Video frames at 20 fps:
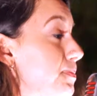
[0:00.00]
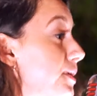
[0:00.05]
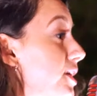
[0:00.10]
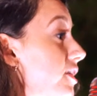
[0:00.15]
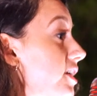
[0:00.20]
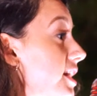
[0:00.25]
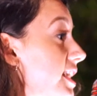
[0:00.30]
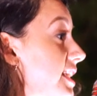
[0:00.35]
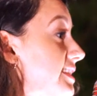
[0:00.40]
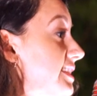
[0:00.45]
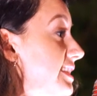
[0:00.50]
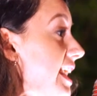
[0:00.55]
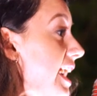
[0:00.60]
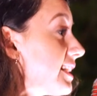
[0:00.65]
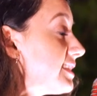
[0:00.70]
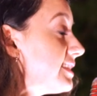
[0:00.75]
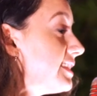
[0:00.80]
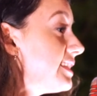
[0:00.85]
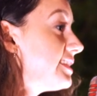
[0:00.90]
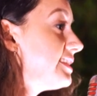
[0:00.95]
period
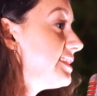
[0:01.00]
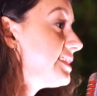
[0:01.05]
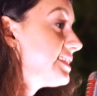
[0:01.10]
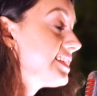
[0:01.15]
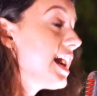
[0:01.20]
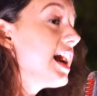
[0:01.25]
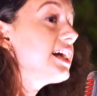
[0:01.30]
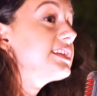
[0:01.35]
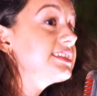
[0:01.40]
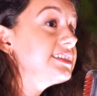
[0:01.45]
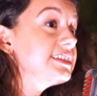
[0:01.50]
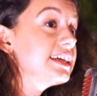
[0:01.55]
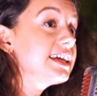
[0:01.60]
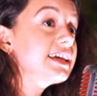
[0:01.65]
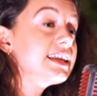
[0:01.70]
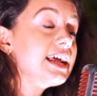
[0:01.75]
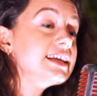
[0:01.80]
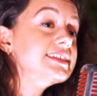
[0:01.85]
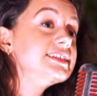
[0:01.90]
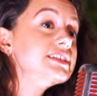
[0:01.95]
sex is disgusting,
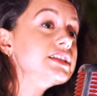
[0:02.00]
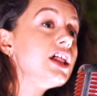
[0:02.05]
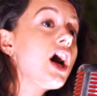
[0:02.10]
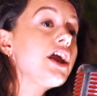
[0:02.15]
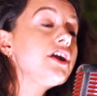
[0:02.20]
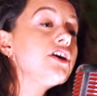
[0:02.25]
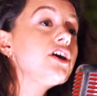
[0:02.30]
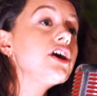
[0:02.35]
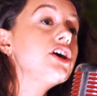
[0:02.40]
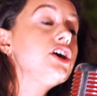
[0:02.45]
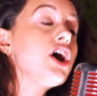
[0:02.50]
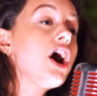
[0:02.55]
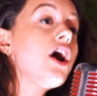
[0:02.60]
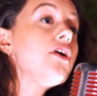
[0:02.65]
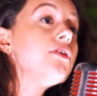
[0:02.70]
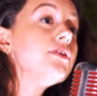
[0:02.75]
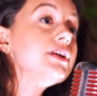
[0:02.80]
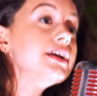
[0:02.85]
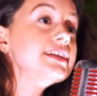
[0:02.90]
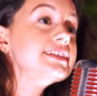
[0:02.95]
and I slaughter a
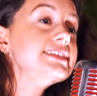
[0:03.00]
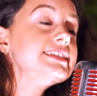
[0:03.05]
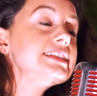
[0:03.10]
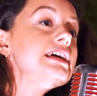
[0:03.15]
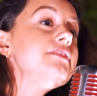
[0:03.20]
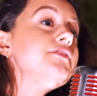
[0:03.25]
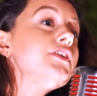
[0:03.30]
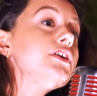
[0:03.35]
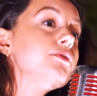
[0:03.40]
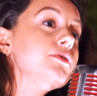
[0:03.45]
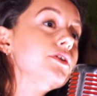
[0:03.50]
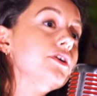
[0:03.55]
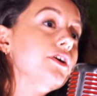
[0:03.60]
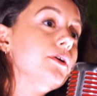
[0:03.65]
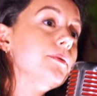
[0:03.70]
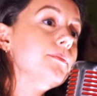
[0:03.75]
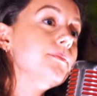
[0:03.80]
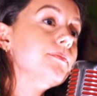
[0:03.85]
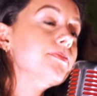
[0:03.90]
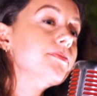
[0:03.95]
goat in his living
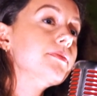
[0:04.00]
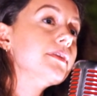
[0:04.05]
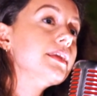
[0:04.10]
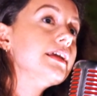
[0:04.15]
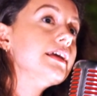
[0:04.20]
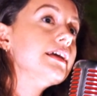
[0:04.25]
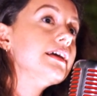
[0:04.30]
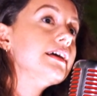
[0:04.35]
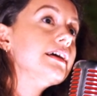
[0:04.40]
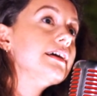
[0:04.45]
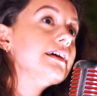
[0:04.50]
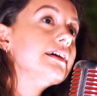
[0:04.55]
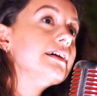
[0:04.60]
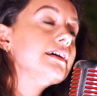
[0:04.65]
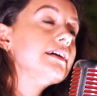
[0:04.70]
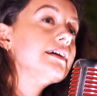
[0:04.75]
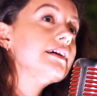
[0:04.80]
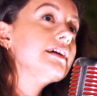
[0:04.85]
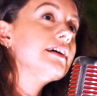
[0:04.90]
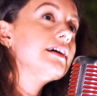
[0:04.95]
room. The
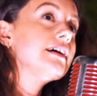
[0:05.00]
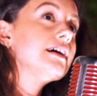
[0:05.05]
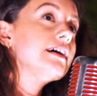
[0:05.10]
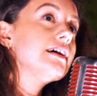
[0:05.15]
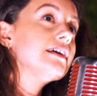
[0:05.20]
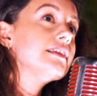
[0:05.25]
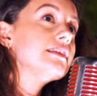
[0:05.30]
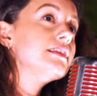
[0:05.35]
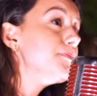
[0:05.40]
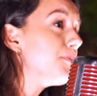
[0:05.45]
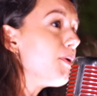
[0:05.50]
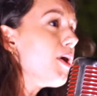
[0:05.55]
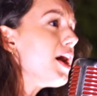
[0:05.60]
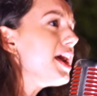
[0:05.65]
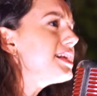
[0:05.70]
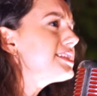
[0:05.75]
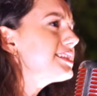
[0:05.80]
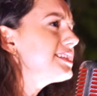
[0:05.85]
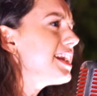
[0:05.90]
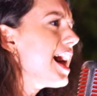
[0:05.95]
boy
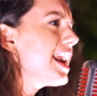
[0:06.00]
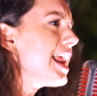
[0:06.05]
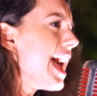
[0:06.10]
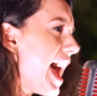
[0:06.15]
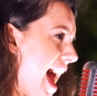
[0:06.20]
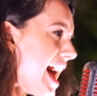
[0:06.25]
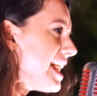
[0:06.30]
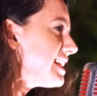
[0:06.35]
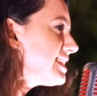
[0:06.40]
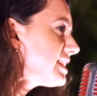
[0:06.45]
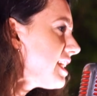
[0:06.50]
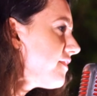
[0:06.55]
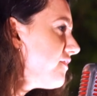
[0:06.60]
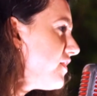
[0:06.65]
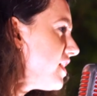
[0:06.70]
does not ask if